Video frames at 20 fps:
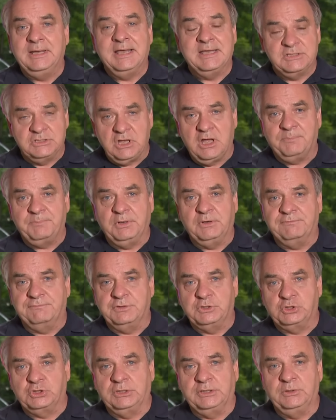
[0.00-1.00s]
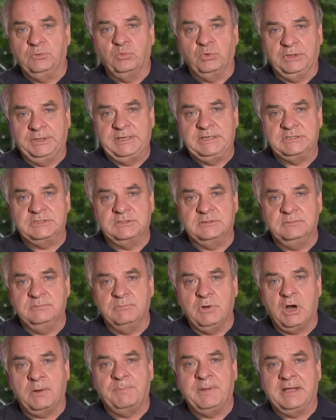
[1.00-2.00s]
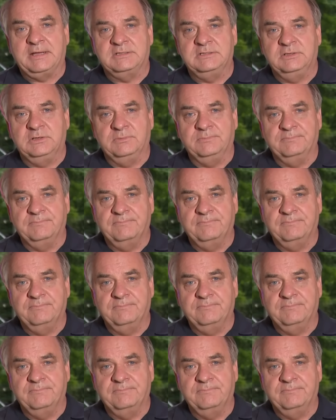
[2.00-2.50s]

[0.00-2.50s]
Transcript: has not been officially released. Mark, back to you.